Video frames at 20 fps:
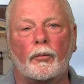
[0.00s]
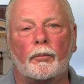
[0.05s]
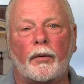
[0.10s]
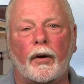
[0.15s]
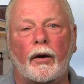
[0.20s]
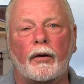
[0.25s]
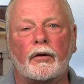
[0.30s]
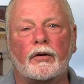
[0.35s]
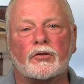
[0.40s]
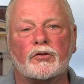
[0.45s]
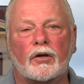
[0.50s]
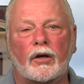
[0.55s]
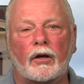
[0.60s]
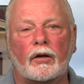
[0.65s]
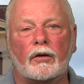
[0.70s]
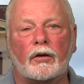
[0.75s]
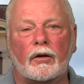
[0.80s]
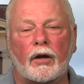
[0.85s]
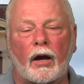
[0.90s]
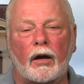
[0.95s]
party's
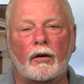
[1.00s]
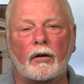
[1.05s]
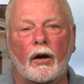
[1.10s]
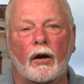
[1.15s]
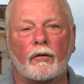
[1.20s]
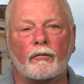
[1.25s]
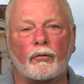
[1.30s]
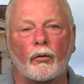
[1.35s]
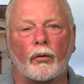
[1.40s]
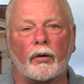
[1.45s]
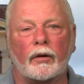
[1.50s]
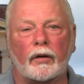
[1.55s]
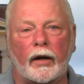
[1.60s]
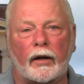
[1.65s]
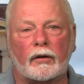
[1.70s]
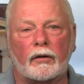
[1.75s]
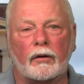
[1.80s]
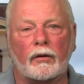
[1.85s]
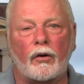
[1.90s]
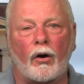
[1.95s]
candidate for
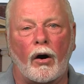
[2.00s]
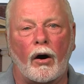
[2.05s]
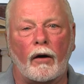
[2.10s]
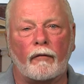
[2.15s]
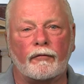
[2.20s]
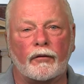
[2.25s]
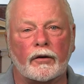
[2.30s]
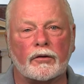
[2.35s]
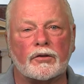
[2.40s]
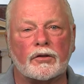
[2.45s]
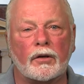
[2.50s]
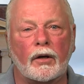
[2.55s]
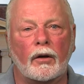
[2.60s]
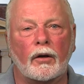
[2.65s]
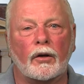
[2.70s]
elected office